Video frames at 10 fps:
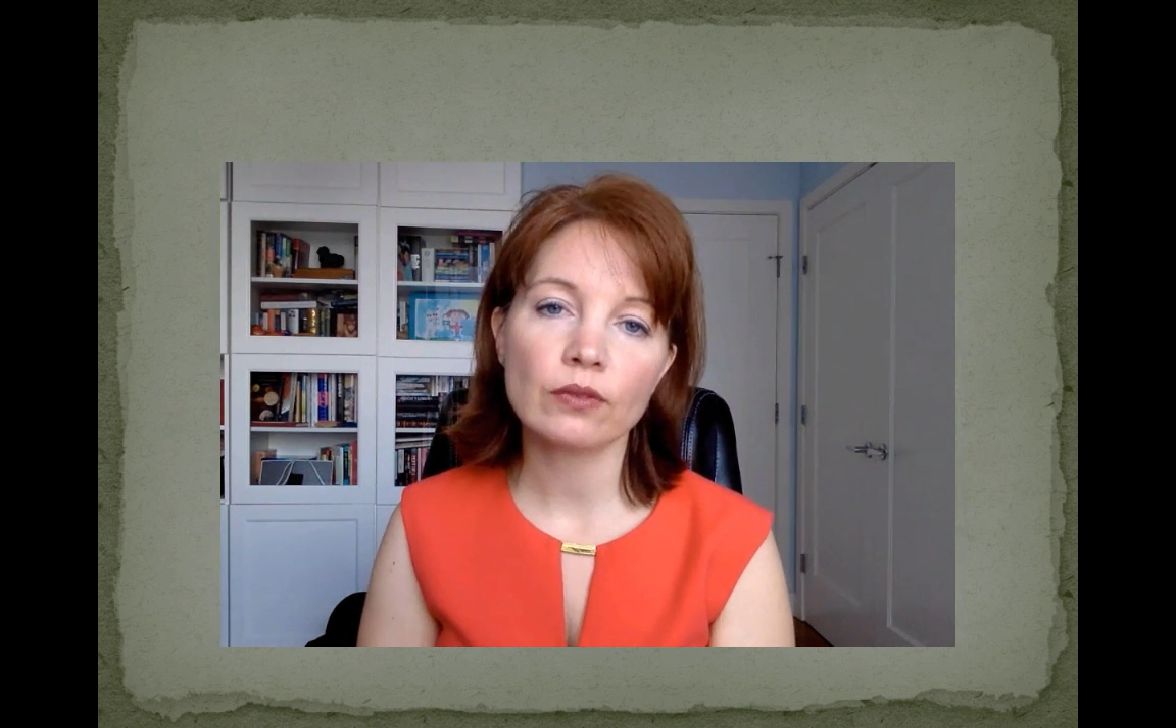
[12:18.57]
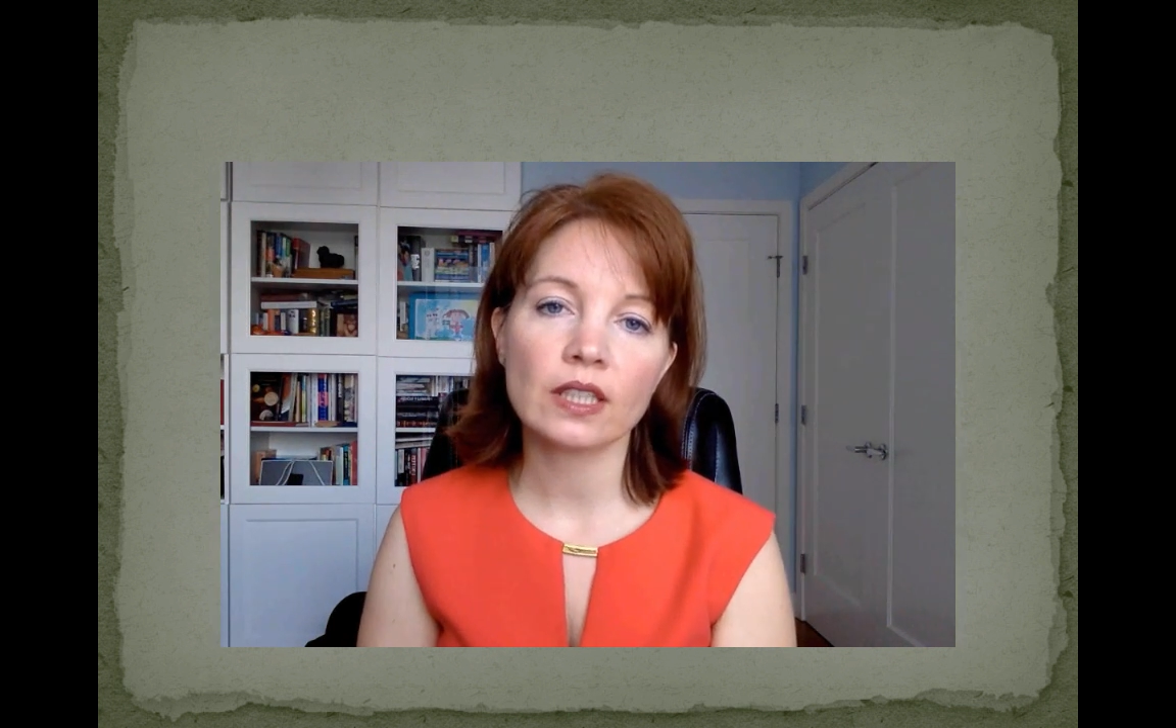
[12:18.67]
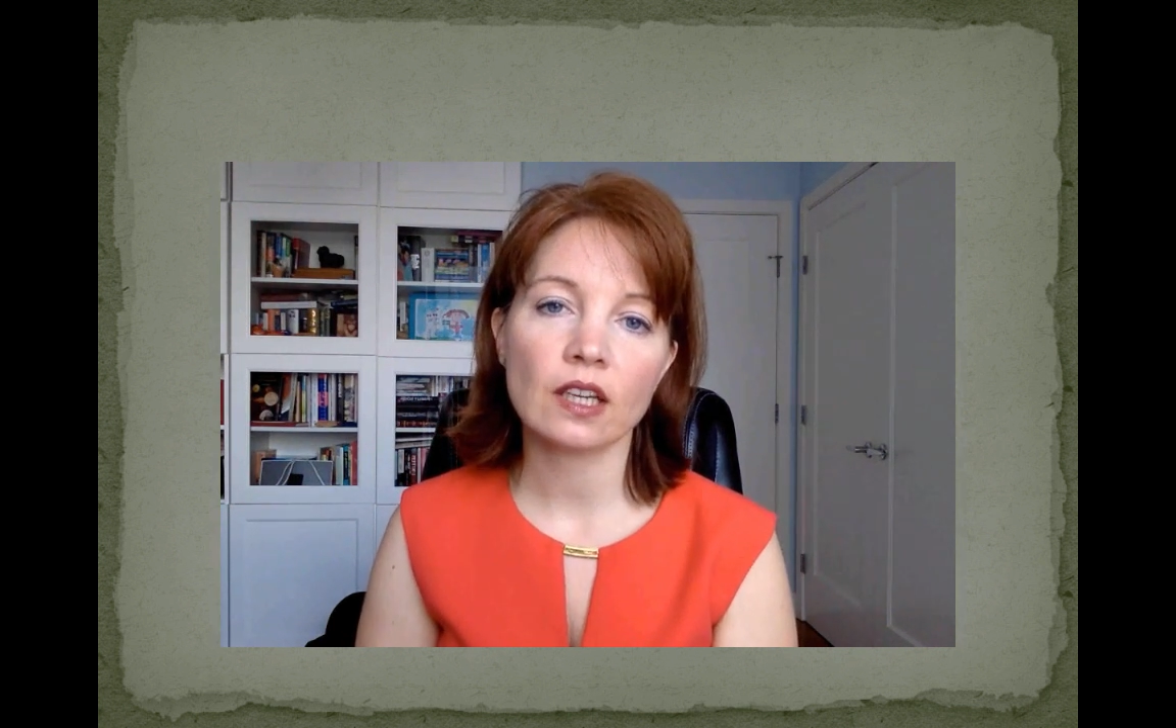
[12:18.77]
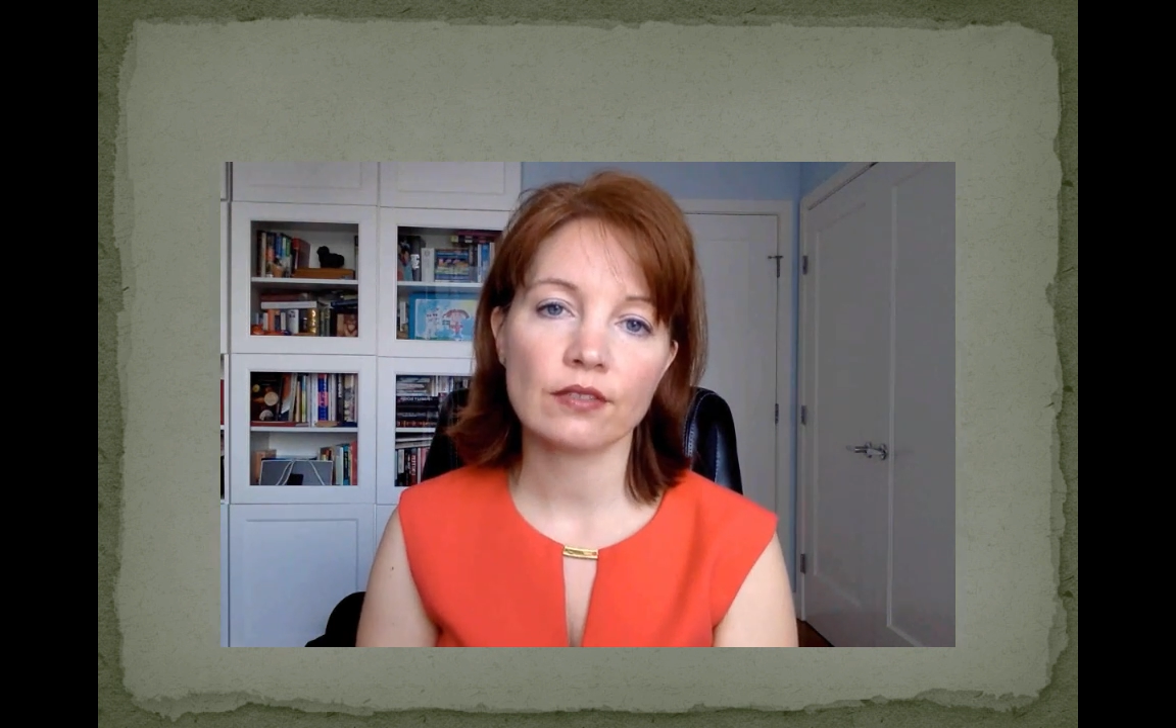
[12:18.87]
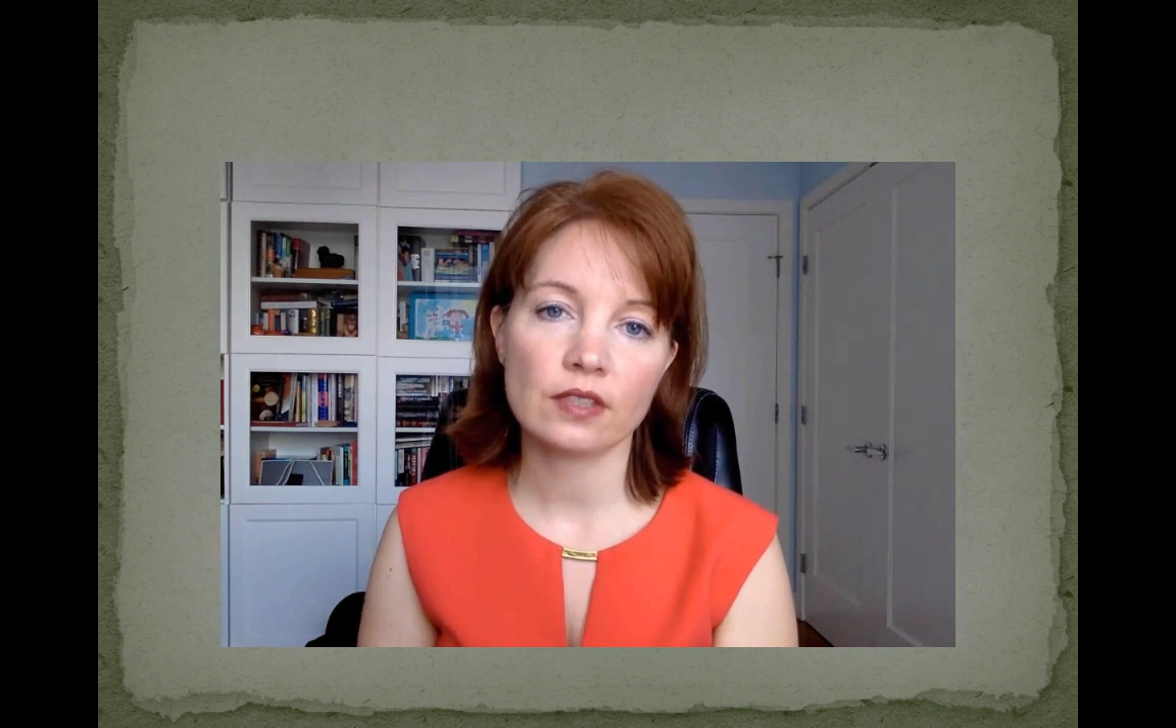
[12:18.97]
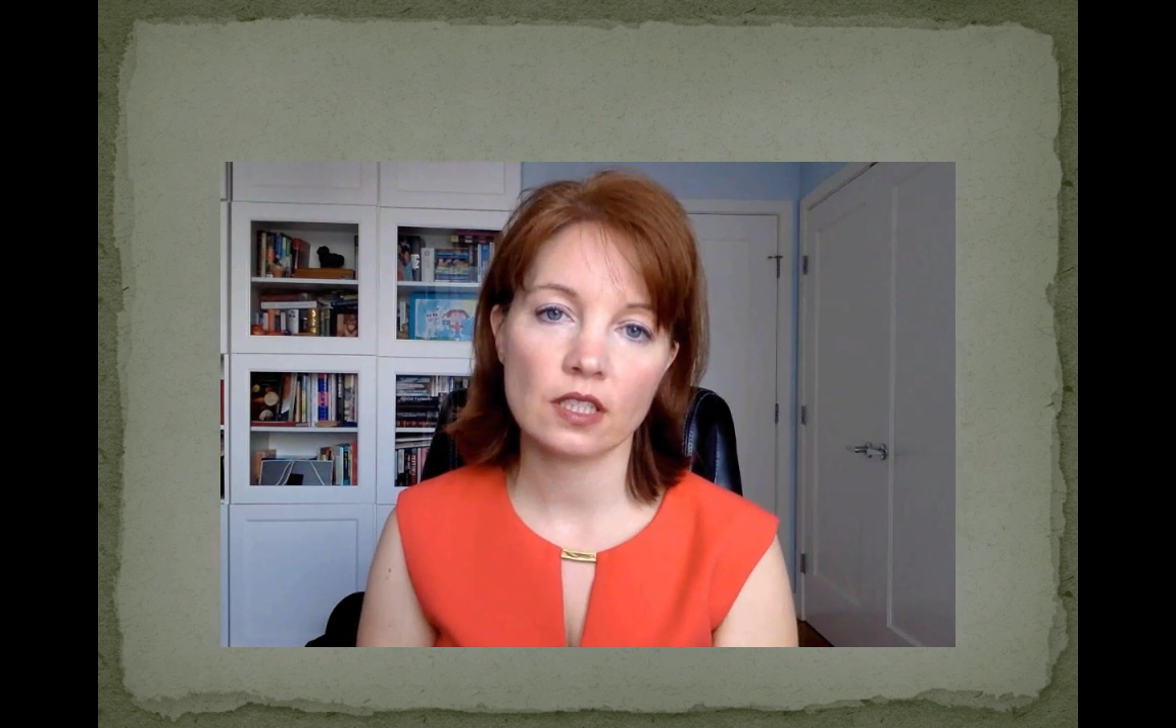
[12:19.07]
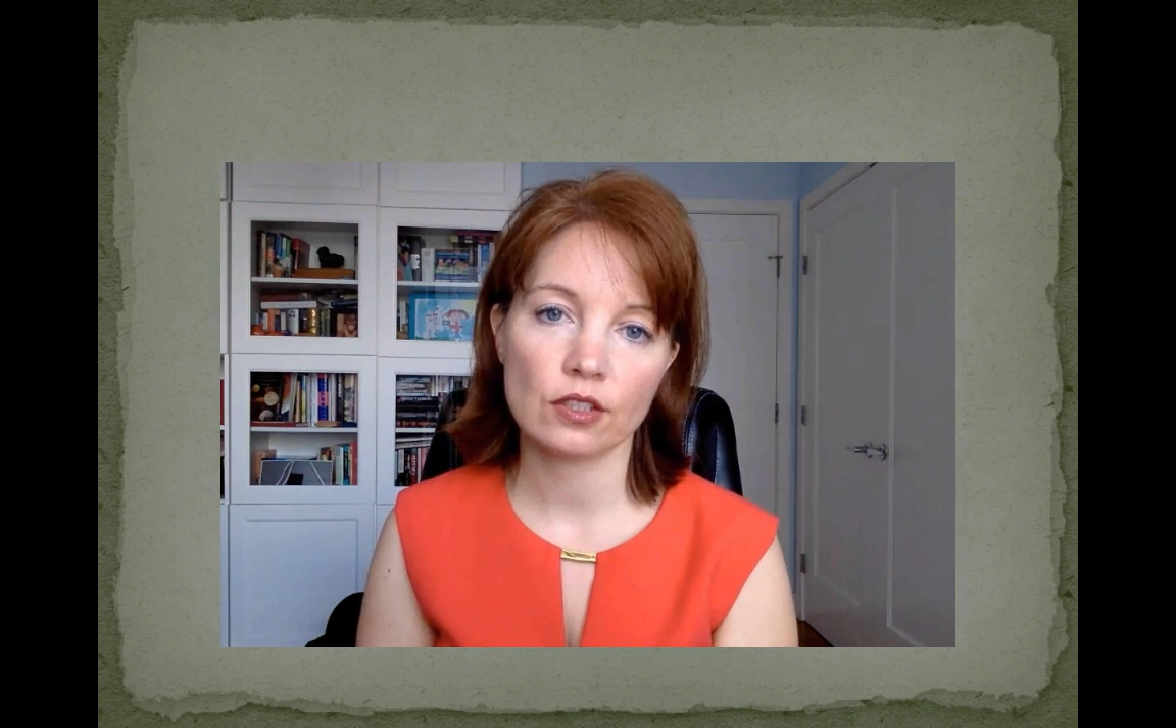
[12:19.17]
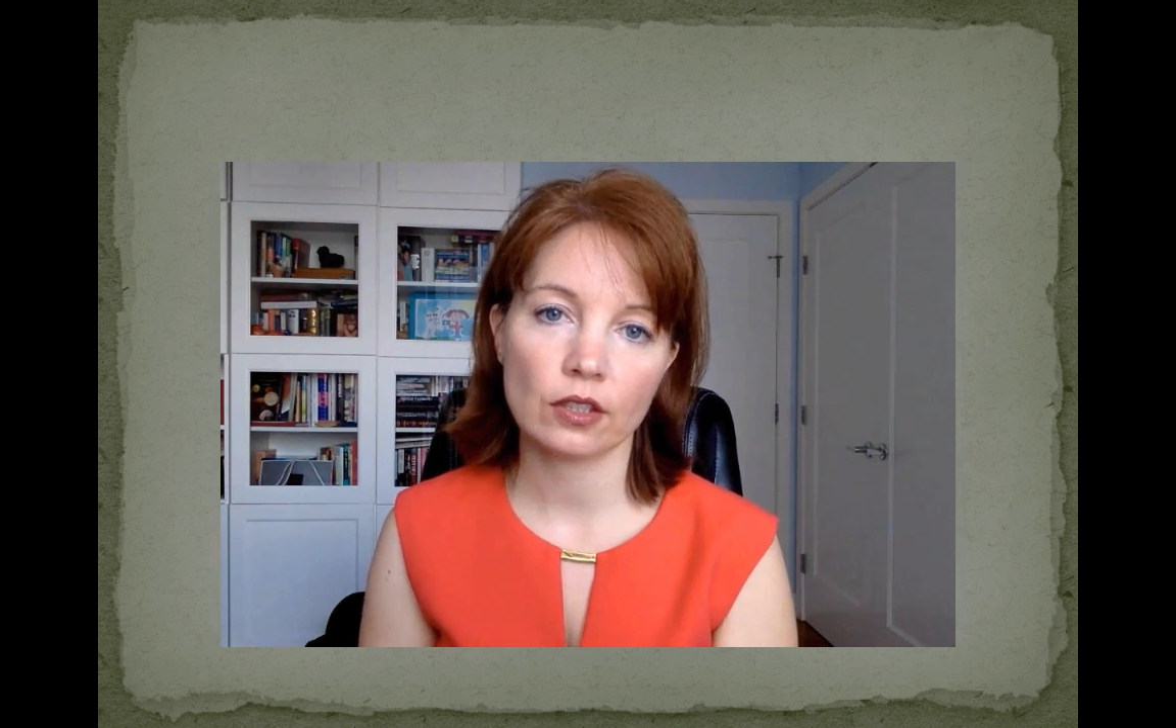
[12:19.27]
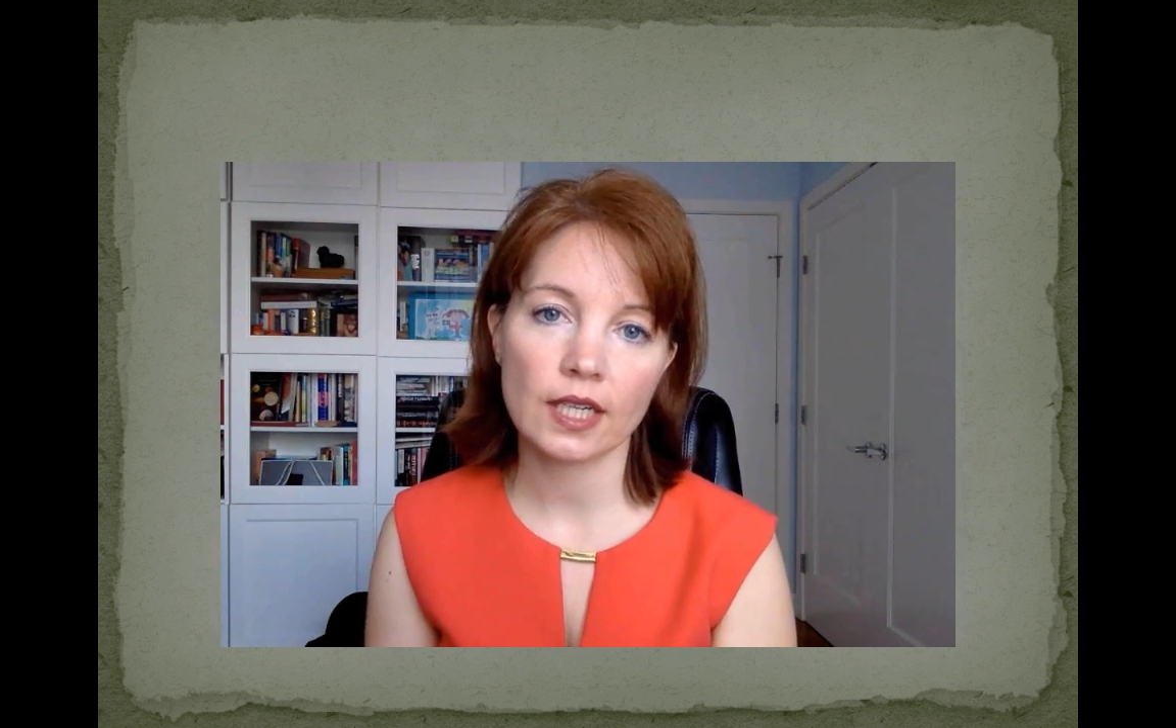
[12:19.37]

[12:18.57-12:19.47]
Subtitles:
real-life teacher.